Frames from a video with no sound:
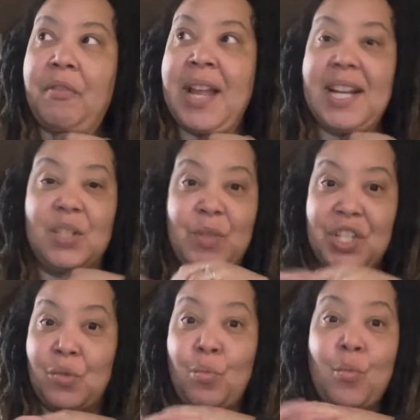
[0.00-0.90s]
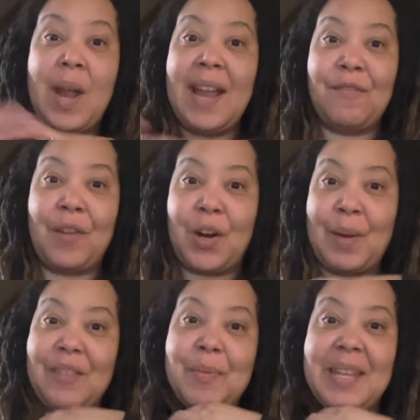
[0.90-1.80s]
things, which is way far
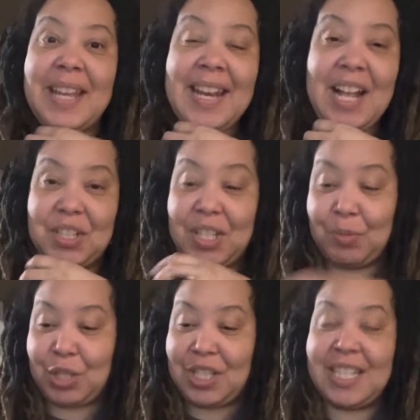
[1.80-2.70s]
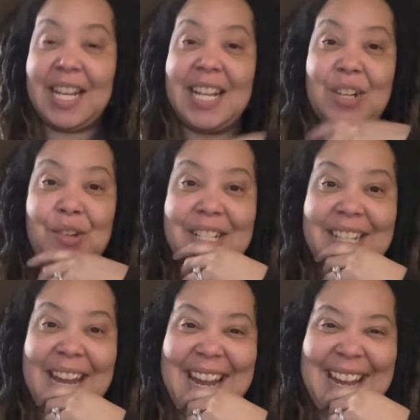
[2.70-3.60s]
away from the hen house, and it was just sitting there in
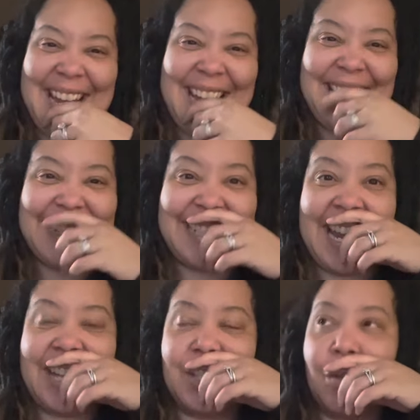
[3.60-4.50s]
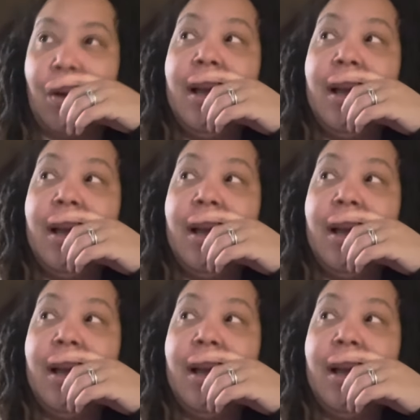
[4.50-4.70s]
the sand. So